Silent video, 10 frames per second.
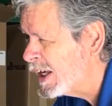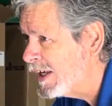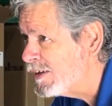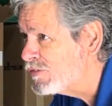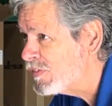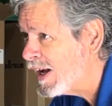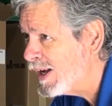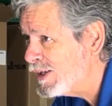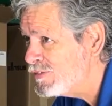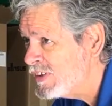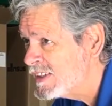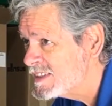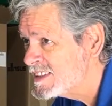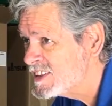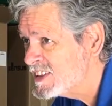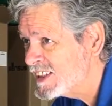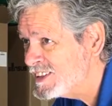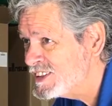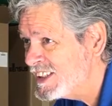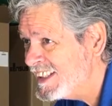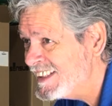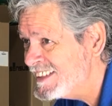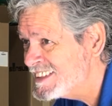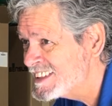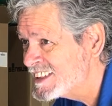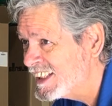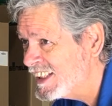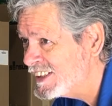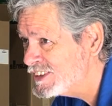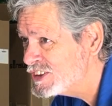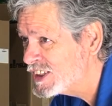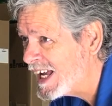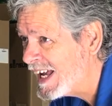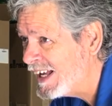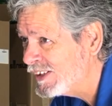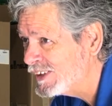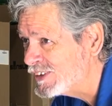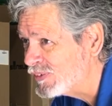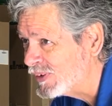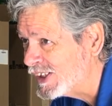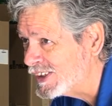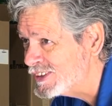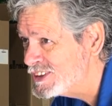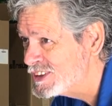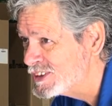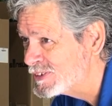a 5 16 inch Allen wrench